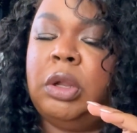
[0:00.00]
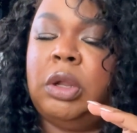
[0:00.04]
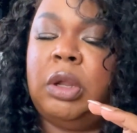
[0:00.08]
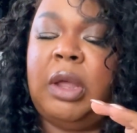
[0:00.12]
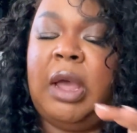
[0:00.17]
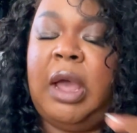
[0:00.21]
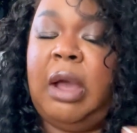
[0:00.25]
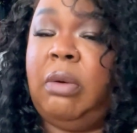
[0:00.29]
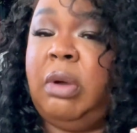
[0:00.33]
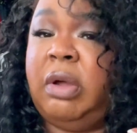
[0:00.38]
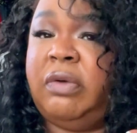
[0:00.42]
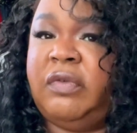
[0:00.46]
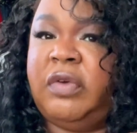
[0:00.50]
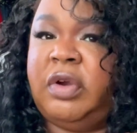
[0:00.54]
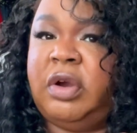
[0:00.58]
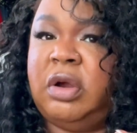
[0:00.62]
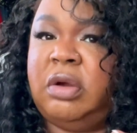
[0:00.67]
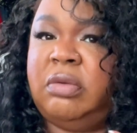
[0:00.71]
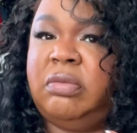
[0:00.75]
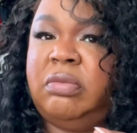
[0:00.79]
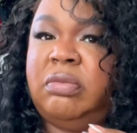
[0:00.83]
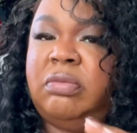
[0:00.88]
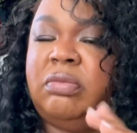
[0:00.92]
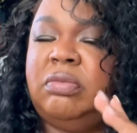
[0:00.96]
However,
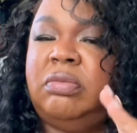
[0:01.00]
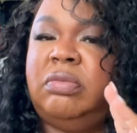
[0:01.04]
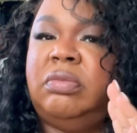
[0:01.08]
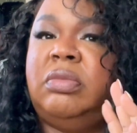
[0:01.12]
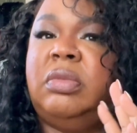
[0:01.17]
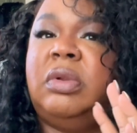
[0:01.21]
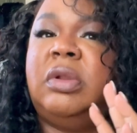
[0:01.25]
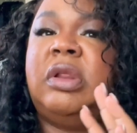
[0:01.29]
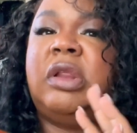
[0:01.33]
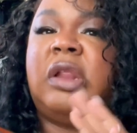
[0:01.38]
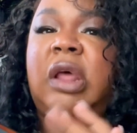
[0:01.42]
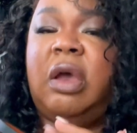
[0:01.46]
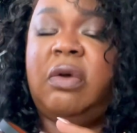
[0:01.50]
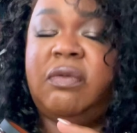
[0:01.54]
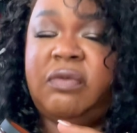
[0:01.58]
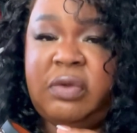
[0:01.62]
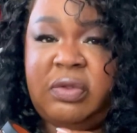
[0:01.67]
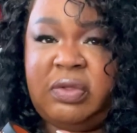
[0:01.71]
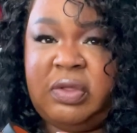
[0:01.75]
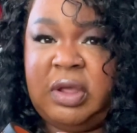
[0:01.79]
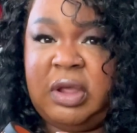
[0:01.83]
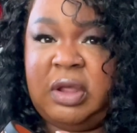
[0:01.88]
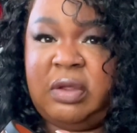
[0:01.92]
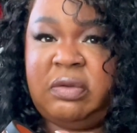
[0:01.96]
loved
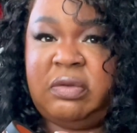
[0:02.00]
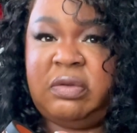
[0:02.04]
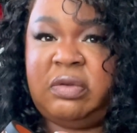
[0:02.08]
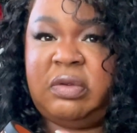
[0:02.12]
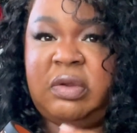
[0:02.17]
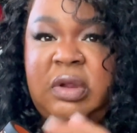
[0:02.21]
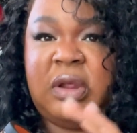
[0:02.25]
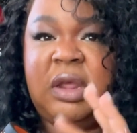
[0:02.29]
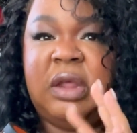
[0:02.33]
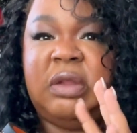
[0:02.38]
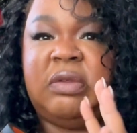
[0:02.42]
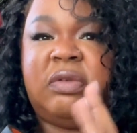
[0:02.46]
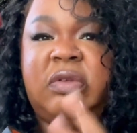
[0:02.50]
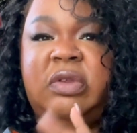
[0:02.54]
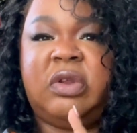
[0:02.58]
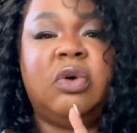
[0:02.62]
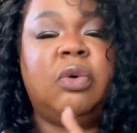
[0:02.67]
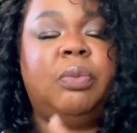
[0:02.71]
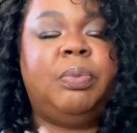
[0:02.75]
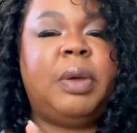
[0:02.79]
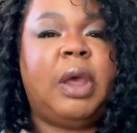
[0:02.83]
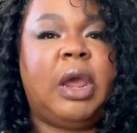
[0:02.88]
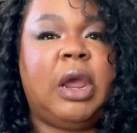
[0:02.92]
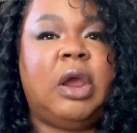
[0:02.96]
this. It still
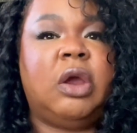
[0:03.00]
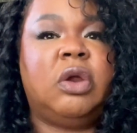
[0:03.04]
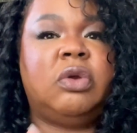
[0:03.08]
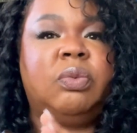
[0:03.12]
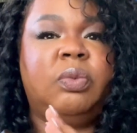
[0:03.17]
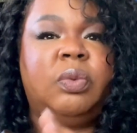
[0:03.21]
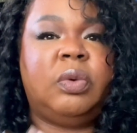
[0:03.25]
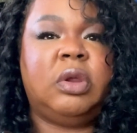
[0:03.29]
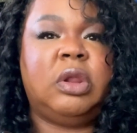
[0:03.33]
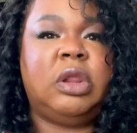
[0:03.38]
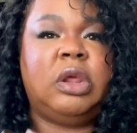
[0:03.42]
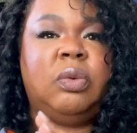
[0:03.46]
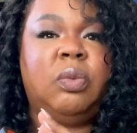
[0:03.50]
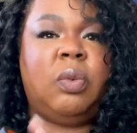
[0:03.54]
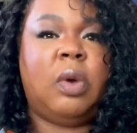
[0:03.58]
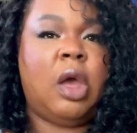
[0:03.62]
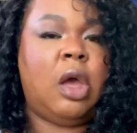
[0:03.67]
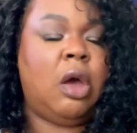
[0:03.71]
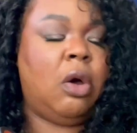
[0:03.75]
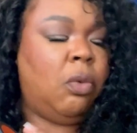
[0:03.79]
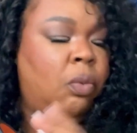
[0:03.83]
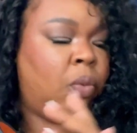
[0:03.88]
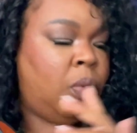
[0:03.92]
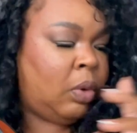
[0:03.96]
paired really
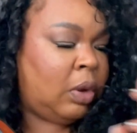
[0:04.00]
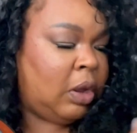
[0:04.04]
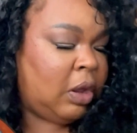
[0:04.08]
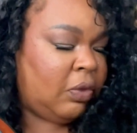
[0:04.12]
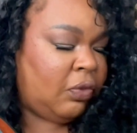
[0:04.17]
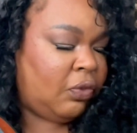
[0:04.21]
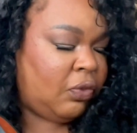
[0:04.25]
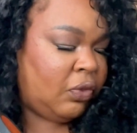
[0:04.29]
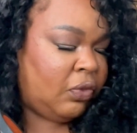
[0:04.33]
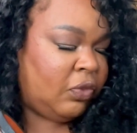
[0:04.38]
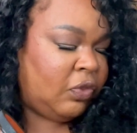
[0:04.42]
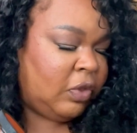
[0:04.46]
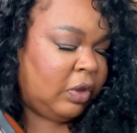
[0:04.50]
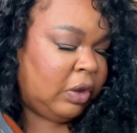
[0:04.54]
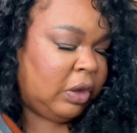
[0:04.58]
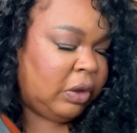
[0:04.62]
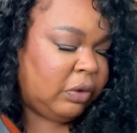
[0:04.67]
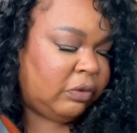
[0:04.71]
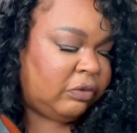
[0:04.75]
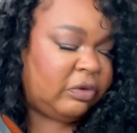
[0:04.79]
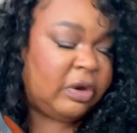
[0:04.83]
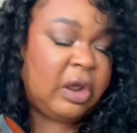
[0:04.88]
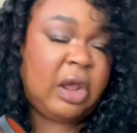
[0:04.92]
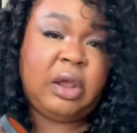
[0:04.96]
well with the
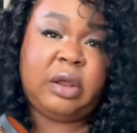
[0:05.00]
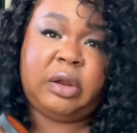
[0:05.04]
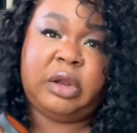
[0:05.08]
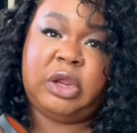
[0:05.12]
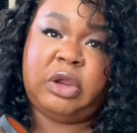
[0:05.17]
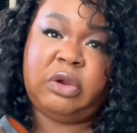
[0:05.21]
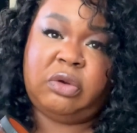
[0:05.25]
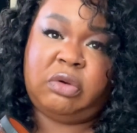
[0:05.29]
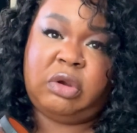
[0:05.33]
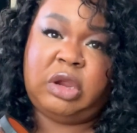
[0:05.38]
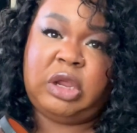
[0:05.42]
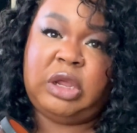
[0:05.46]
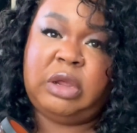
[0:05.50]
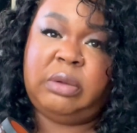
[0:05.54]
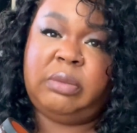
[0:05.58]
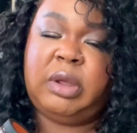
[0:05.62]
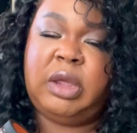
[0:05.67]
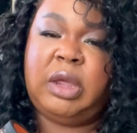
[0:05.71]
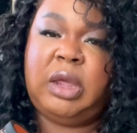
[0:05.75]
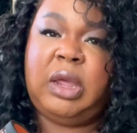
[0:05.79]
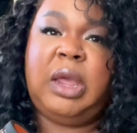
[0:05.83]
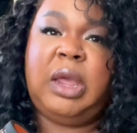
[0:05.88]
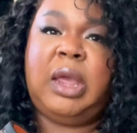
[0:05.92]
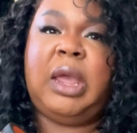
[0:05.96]
styling cream
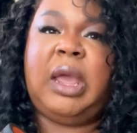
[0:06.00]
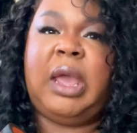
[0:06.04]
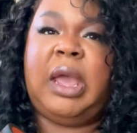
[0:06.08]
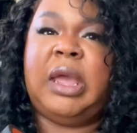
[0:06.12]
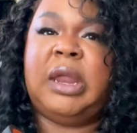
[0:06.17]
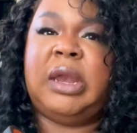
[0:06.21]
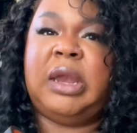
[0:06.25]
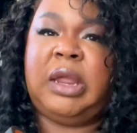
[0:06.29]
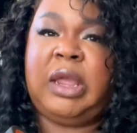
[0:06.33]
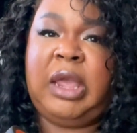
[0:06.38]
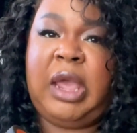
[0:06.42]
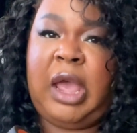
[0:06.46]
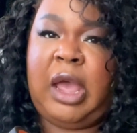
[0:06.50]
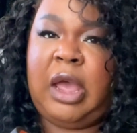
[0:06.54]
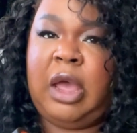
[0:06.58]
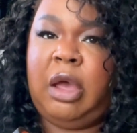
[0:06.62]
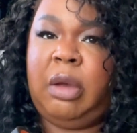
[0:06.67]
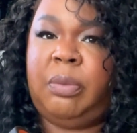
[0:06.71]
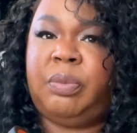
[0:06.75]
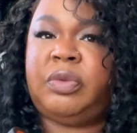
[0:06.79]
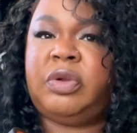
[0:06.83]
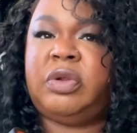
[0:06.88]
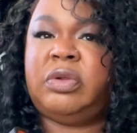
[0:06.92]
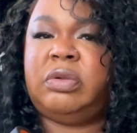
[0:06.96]
and
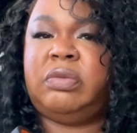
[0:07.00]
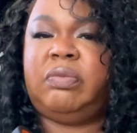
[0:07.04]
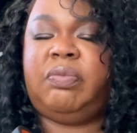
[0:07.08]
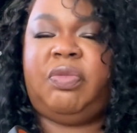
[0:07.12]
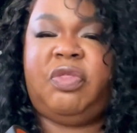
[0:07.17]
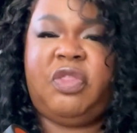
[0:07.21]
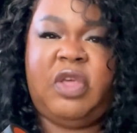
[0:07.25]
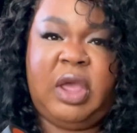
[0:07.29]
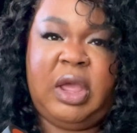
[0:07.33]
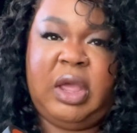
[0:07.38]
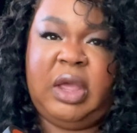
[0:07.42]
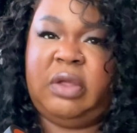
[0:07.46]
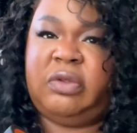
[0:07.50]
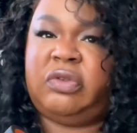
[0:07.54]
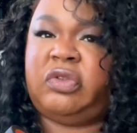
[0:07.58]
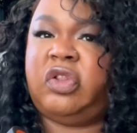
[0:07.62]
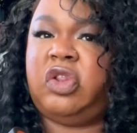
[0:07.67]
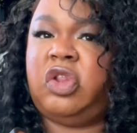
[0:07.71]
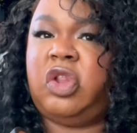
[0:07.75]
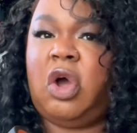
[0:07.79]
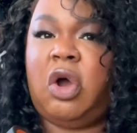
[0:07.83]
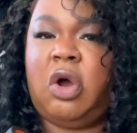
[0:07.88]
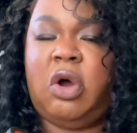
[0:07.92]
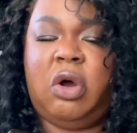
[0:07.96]
kept things
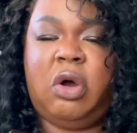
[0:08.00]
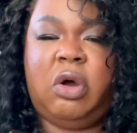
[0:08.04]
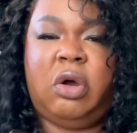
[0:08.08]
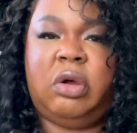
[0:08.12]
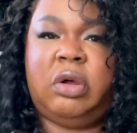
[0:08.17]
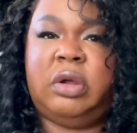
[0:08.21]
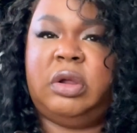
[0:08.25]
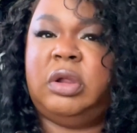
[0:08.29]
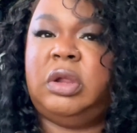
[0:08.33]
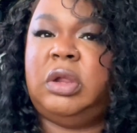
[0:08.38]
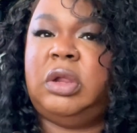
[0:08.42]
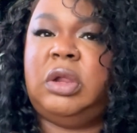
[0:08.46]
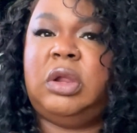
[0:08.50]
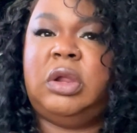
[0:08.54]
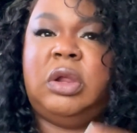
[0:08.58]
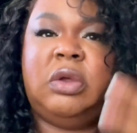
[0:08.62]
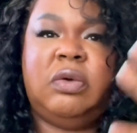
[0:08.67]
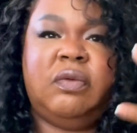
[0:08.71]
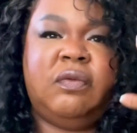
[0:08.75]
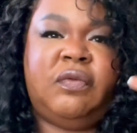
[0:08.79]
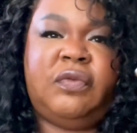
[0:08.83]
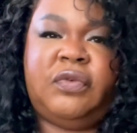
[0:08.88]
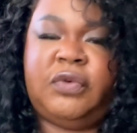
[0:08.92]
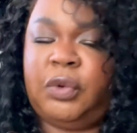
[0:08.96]
long,
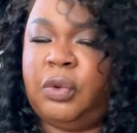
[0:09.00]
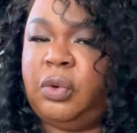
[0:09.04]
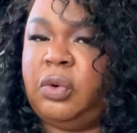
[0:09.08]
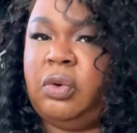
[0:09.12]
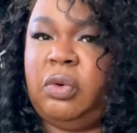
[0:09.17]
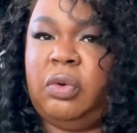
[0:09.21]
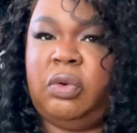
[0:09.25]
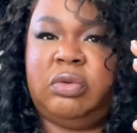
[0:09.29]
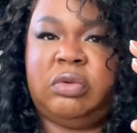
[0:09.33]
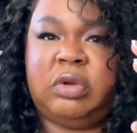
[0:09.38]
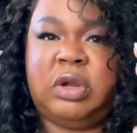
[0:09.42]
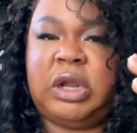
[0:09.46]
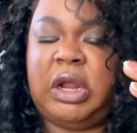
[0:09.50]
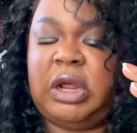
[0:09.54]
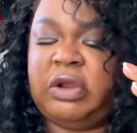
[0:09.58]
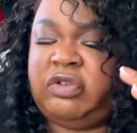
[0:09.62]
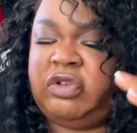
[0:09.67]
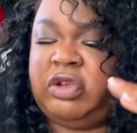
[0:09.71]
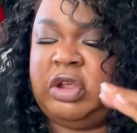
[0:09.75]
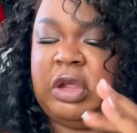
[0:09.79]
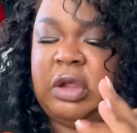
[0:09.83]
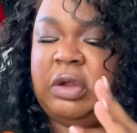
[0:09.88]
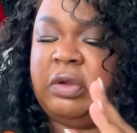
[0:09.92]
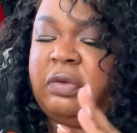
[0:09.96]
full,
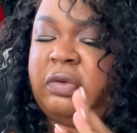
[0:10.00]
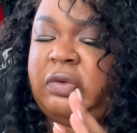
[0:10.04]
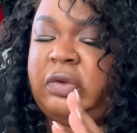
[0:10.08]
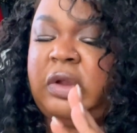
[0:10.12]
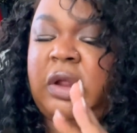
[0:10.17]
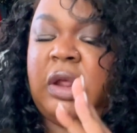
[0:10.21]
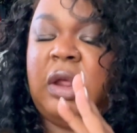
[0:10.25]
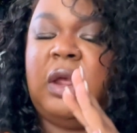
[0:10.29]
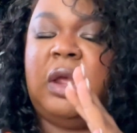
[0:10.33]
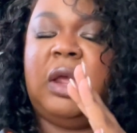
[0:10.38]
luscious.